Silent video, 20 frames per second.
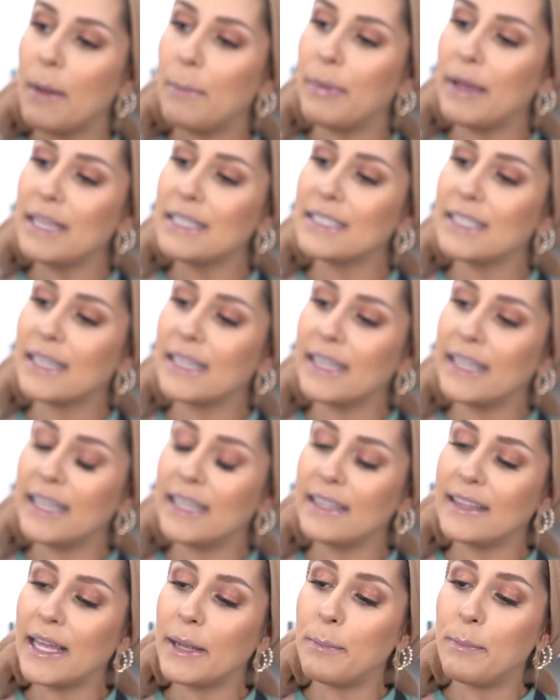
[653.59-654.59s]
And
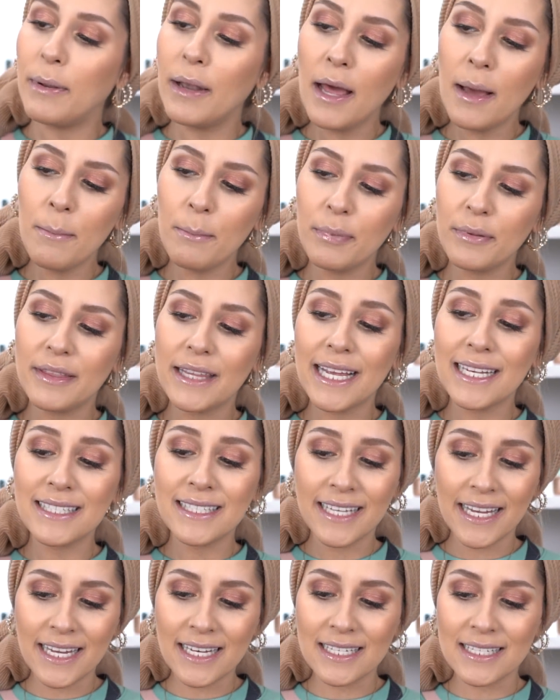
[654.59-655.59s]
basically they plump, they
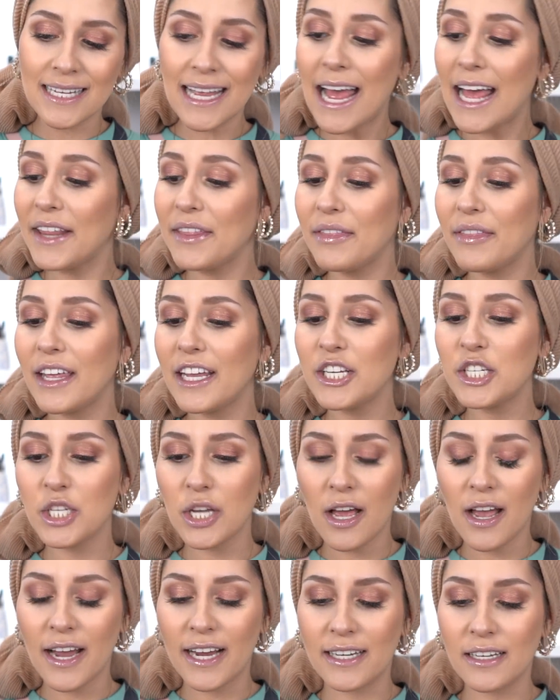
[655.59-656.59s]
tint, and they
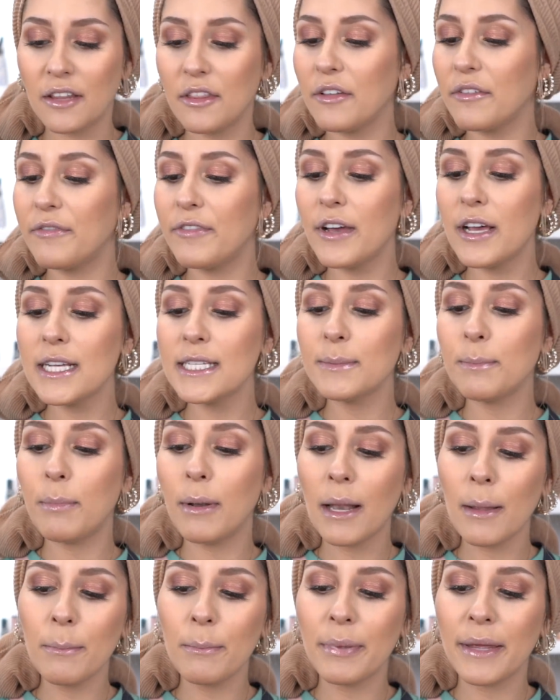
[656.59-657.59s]
shine. The first
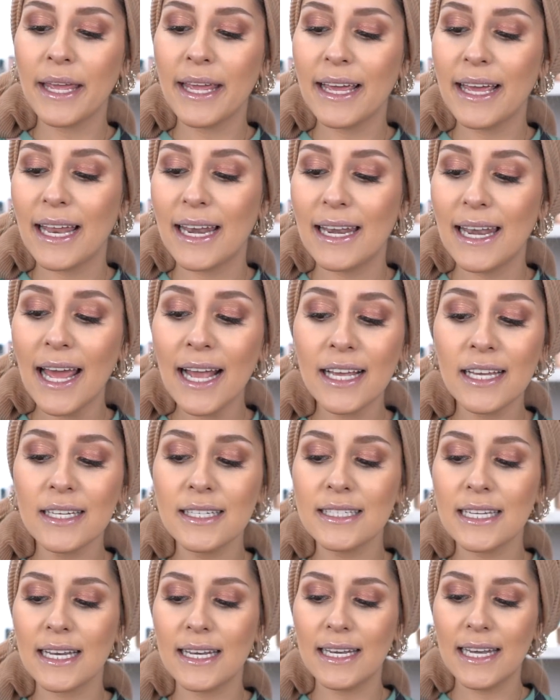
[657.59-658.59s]
plumping
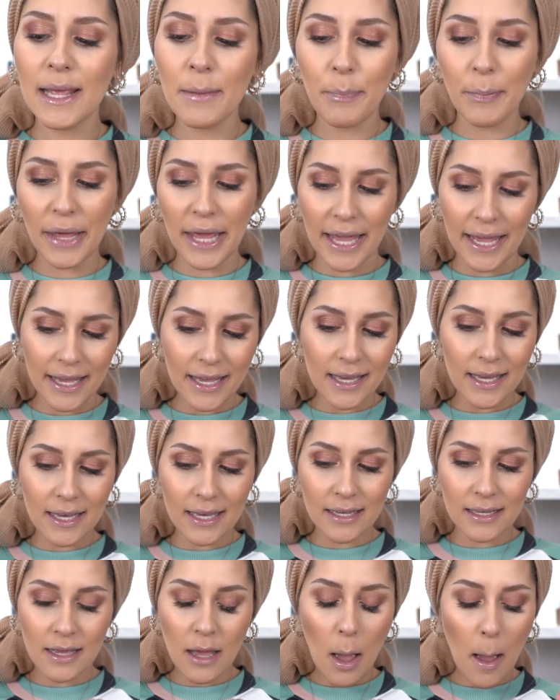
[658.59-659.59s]
lacquered lip
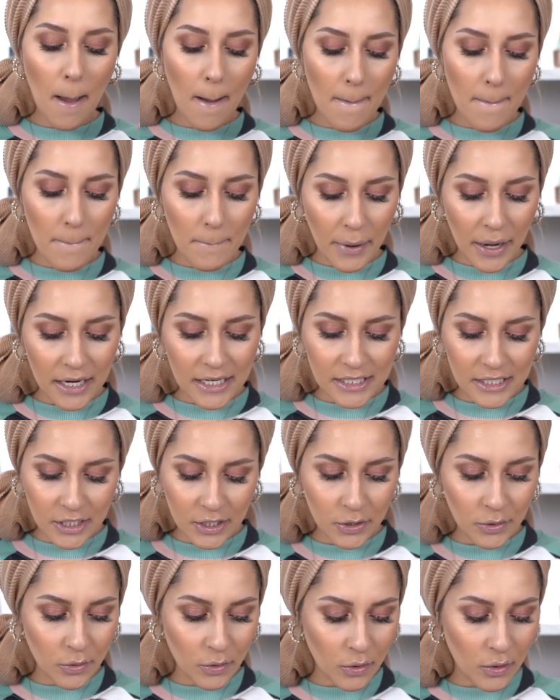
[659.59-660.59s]
ink by
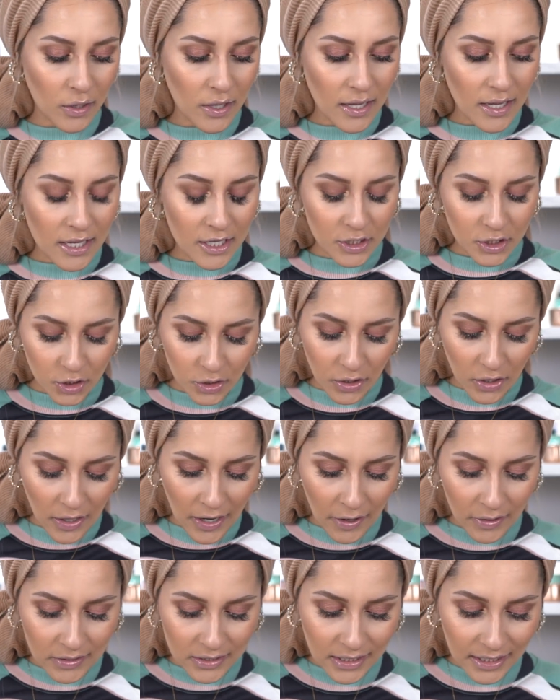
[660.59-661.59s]
Dior. Do you know
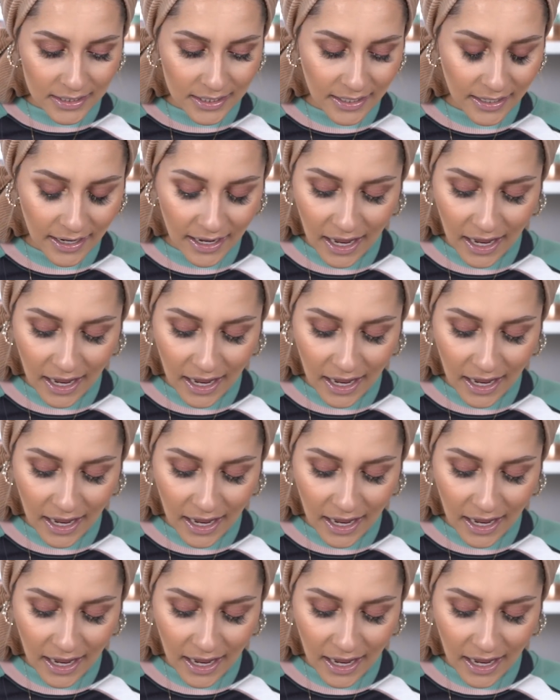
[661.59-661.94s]
how excited I